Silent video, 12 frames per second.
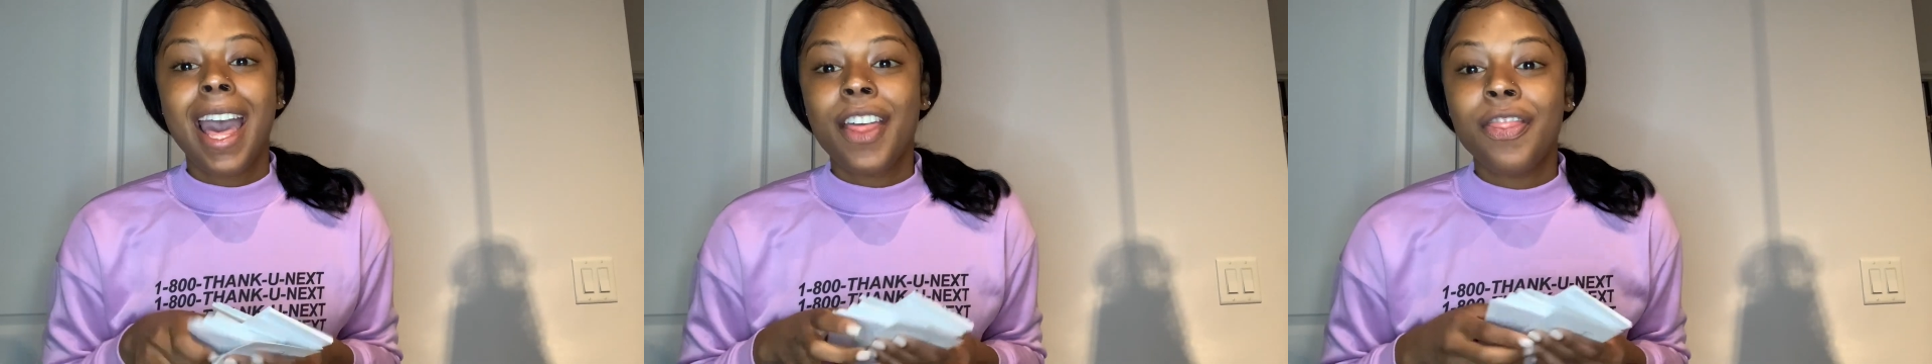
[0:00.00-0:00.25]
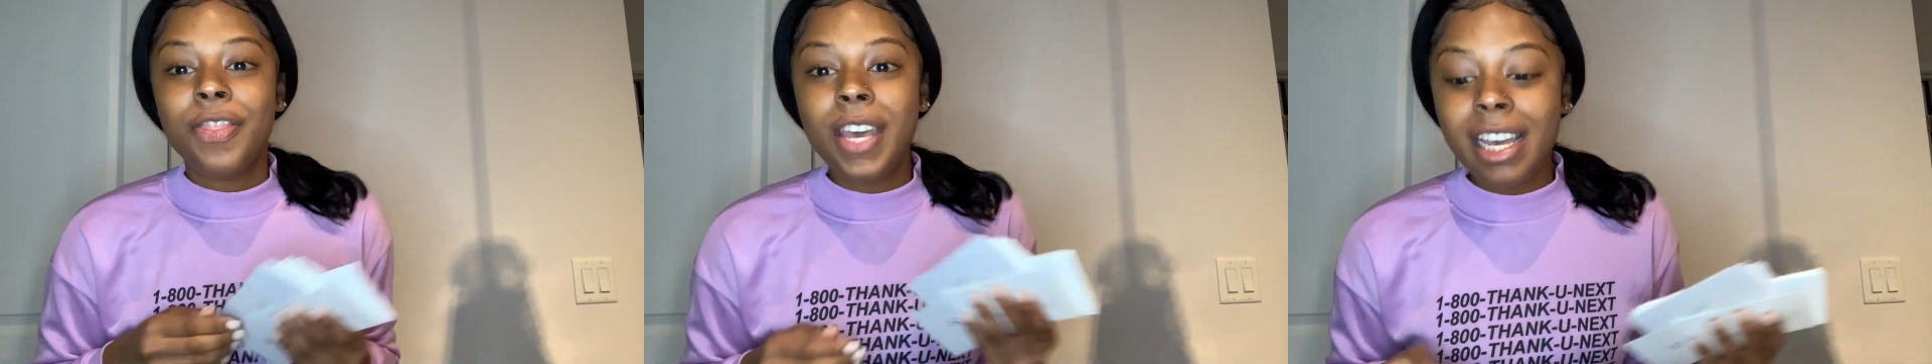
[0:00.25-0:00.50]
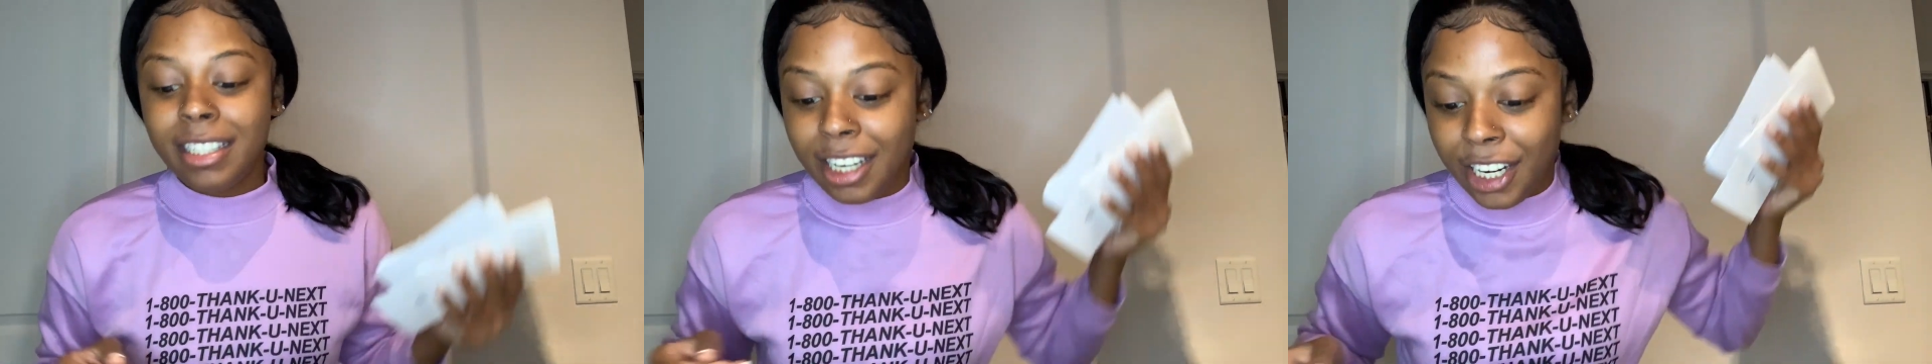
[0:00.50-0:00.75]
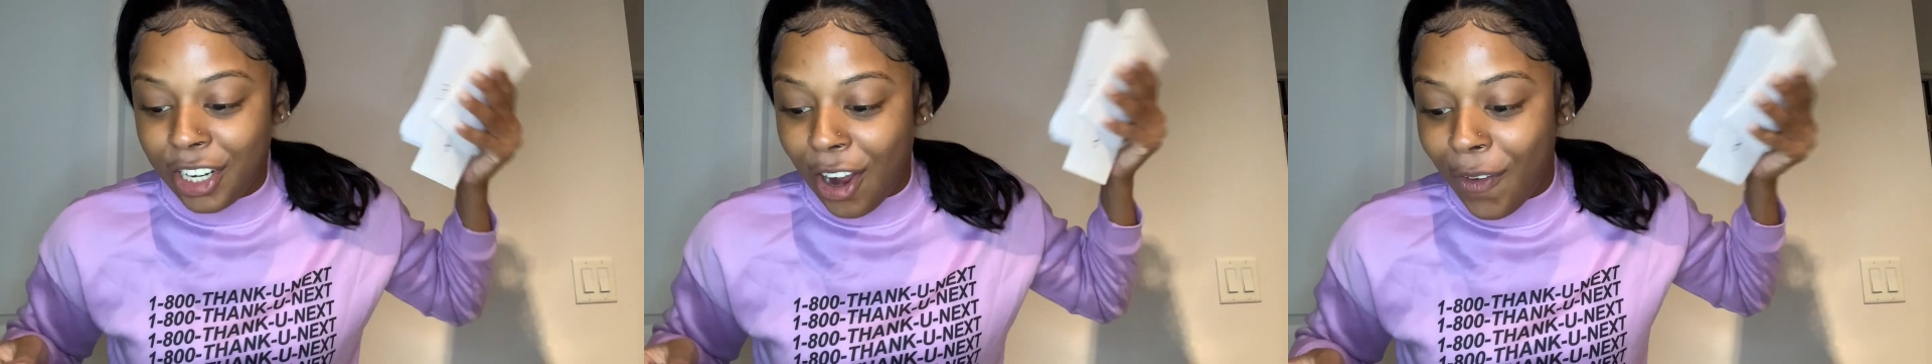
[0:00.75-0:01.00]
These are
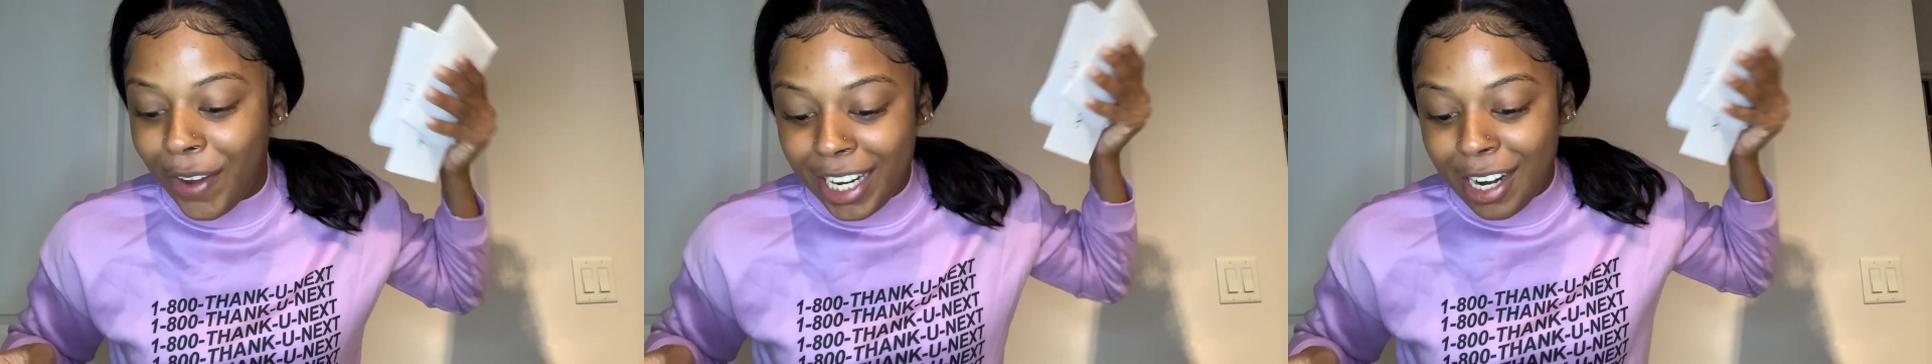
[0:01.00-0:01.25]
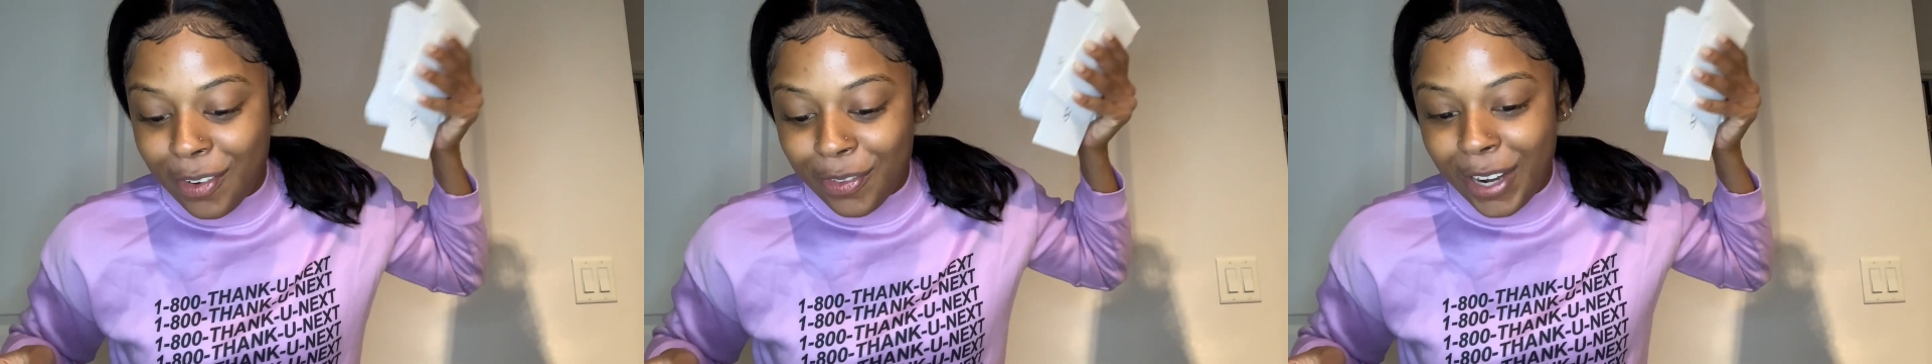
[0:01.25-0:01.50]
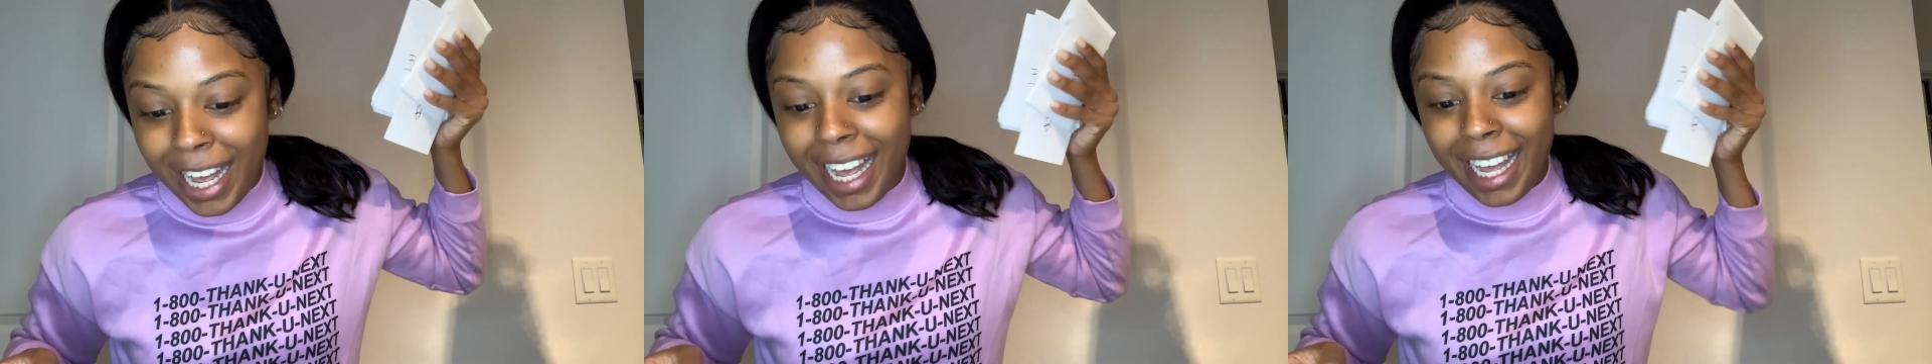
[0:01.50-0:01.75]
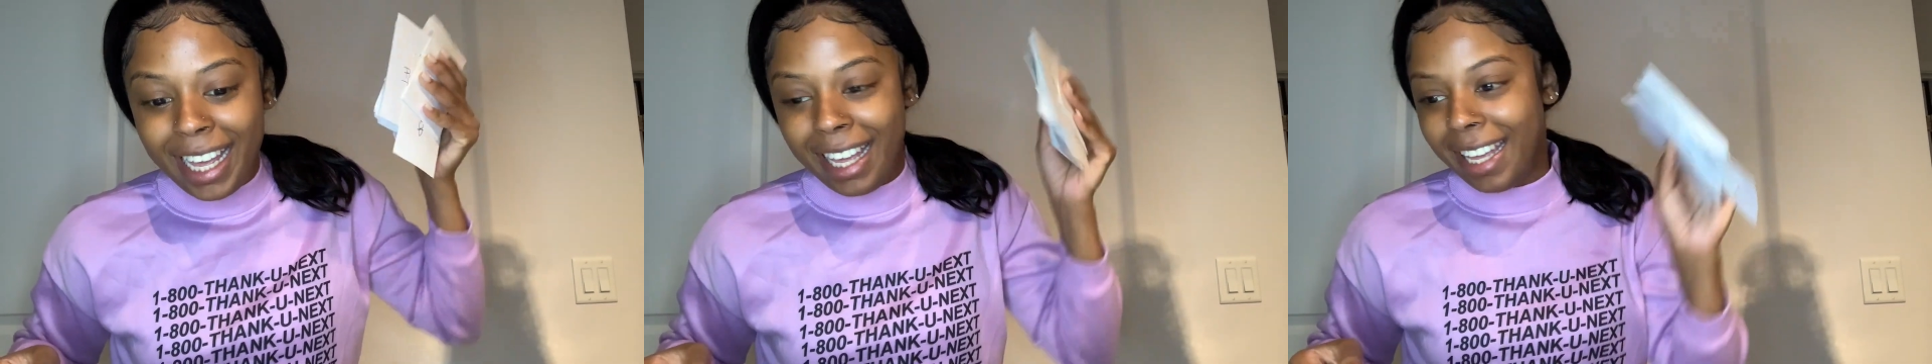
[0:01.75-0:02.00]
going
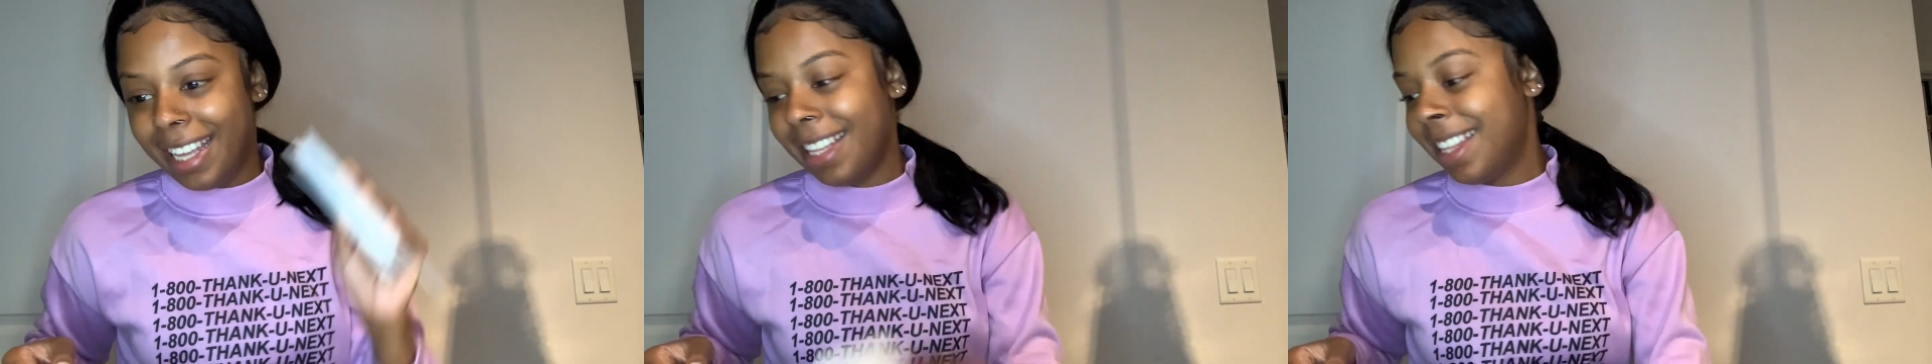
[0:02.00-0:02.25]
away.